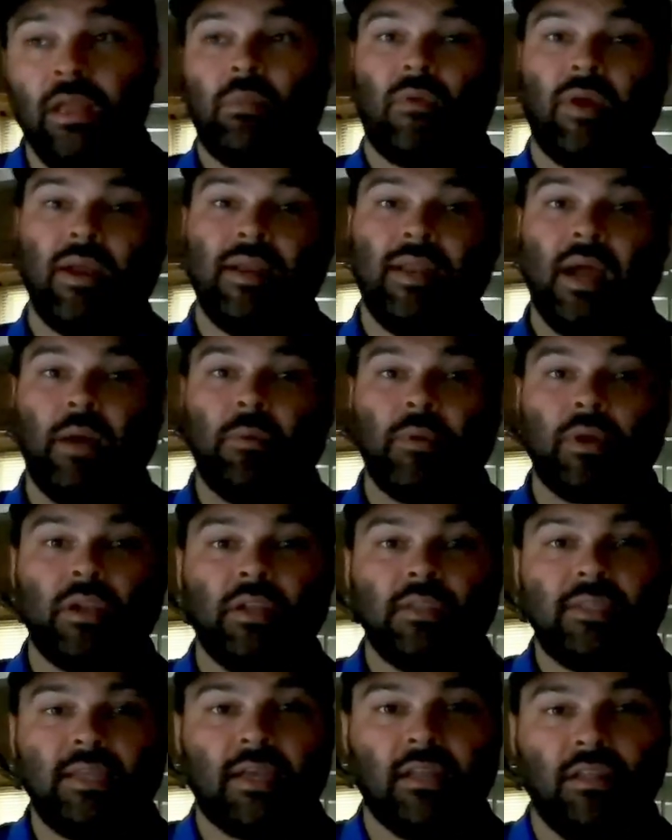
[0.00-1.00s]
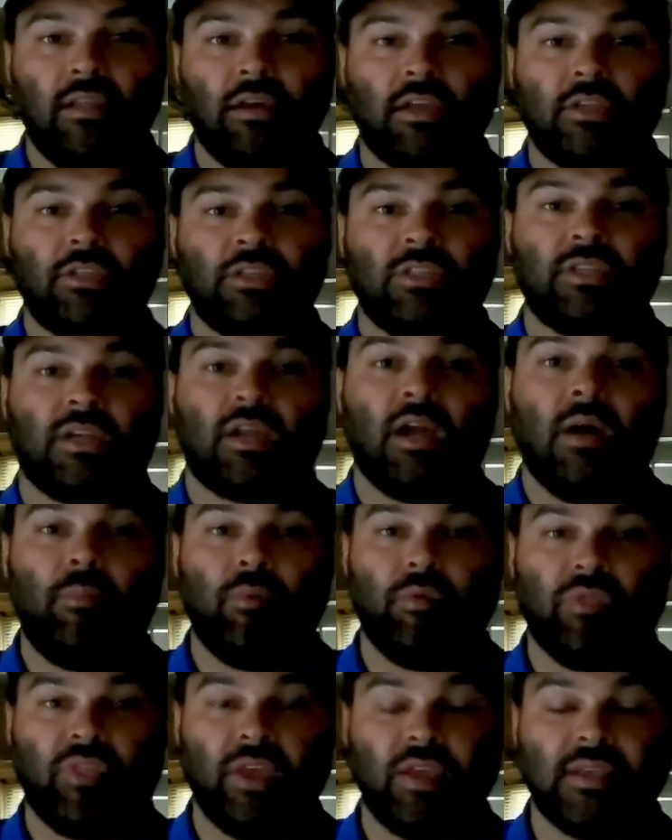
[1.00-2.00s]
But right now we're going to take a look at just a
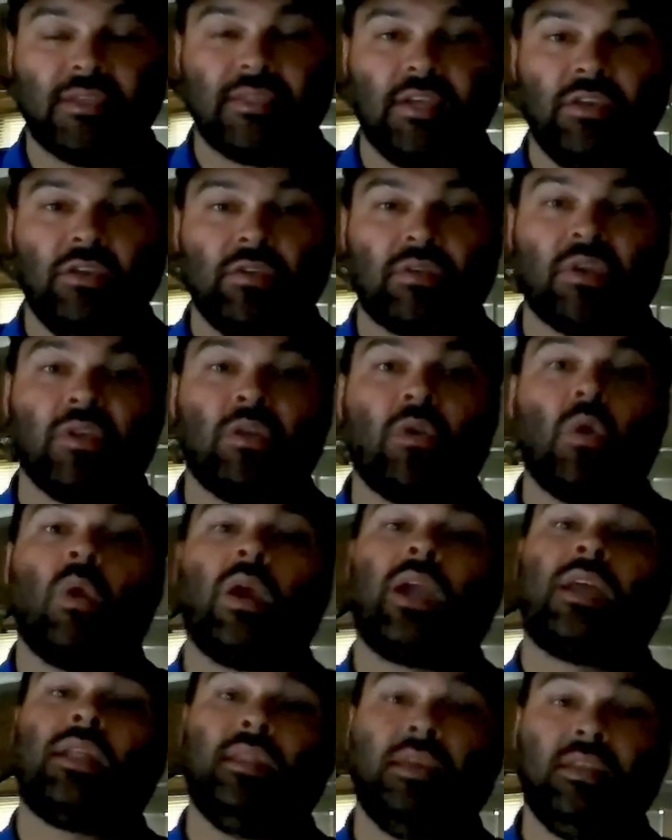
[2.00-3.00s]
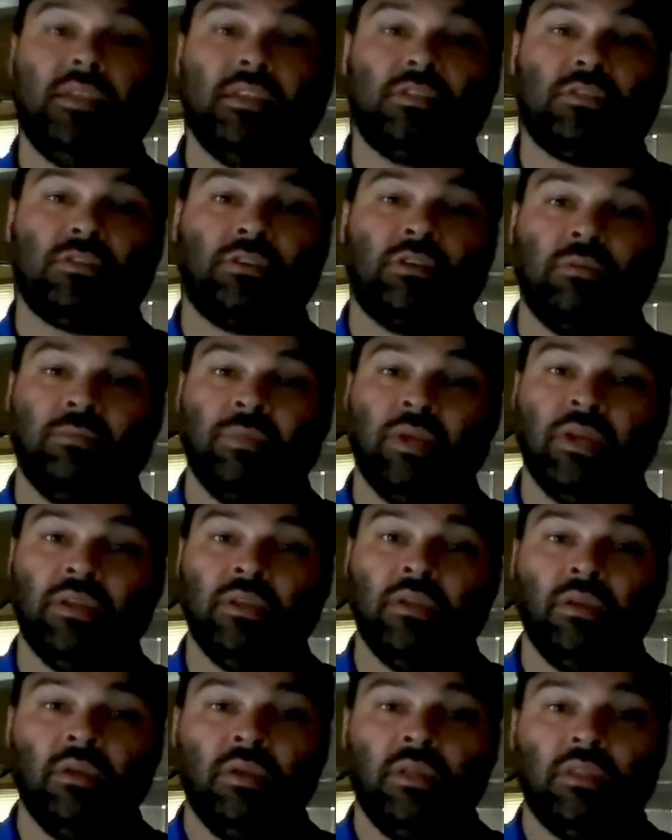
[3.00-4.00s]
couple things how you can quickly
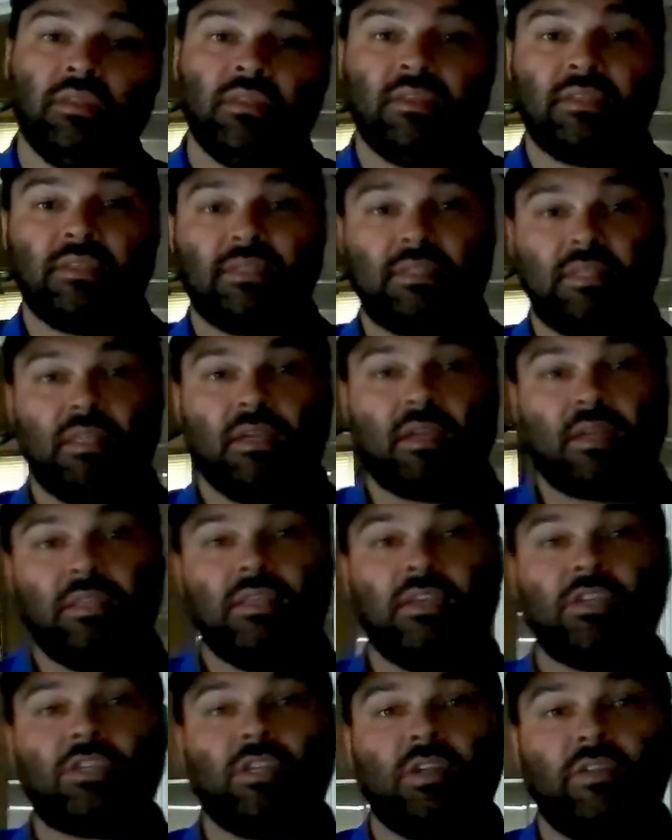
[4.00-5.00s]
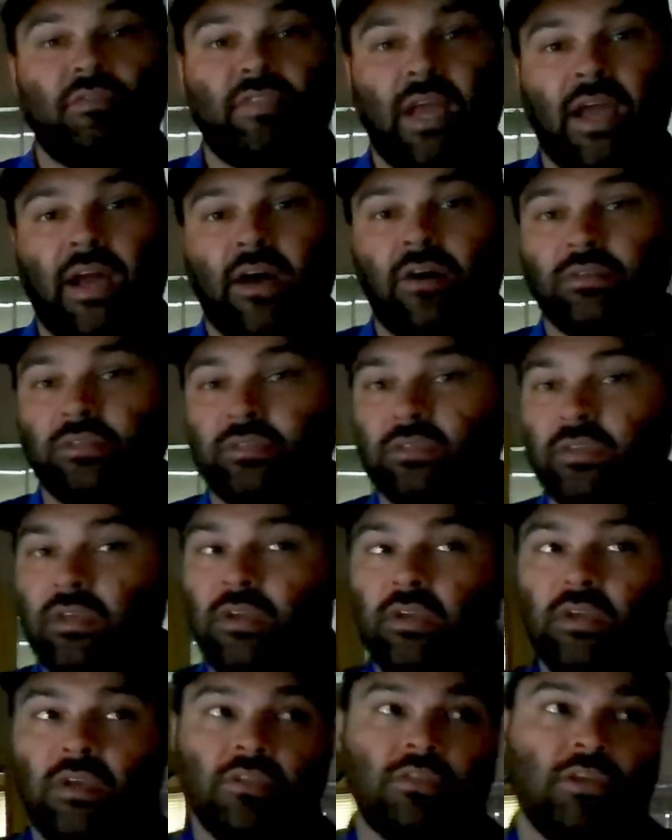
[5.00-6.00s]
determine the condition of the house.
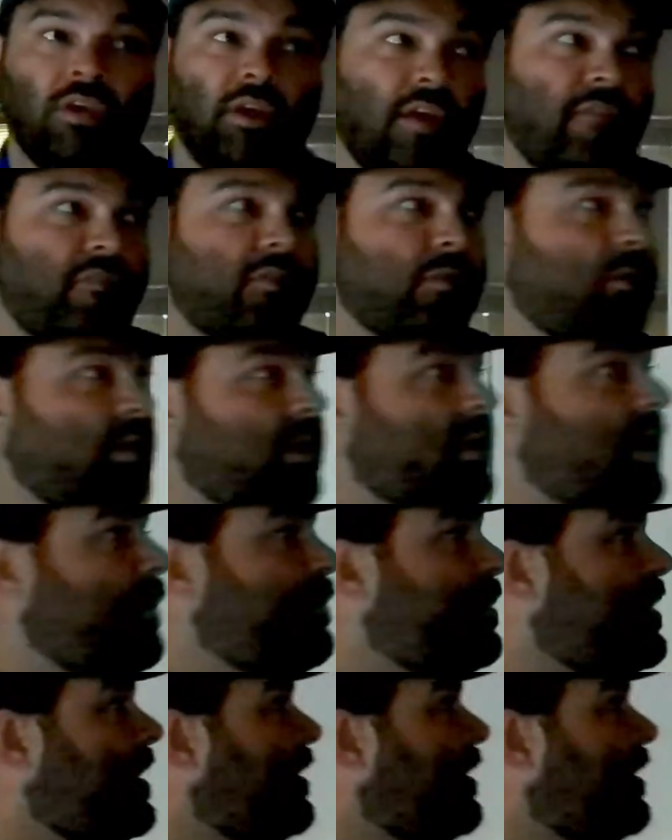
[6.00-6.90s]
So if you look up